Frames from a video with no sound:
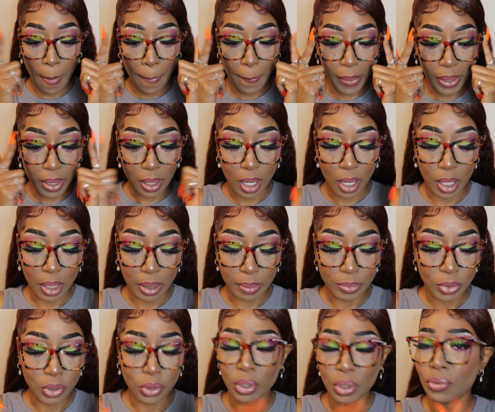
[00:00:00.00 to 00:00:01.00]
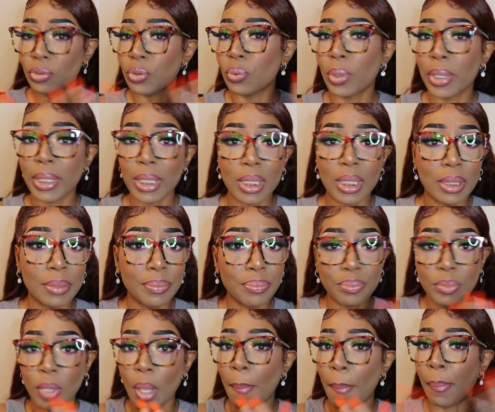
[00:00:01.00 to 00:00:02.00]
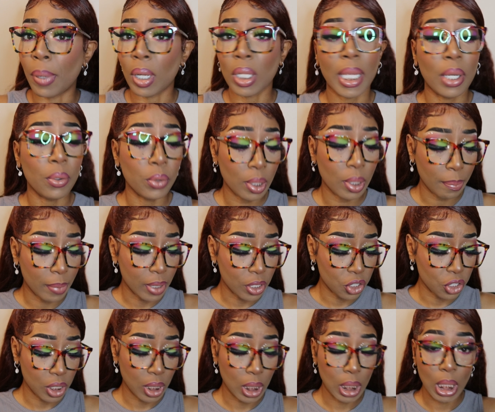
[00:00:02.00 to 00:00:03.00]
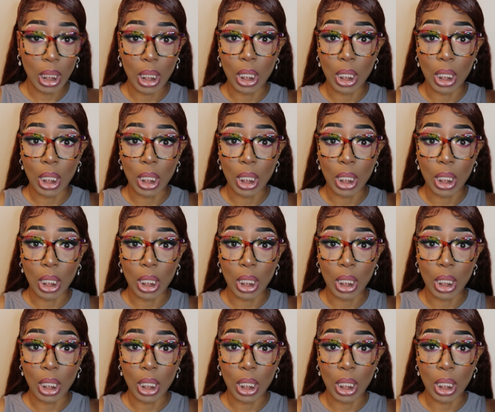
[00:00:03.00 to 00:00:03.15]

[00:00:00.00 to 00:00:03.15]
But you know, if you want to ball out on a budget,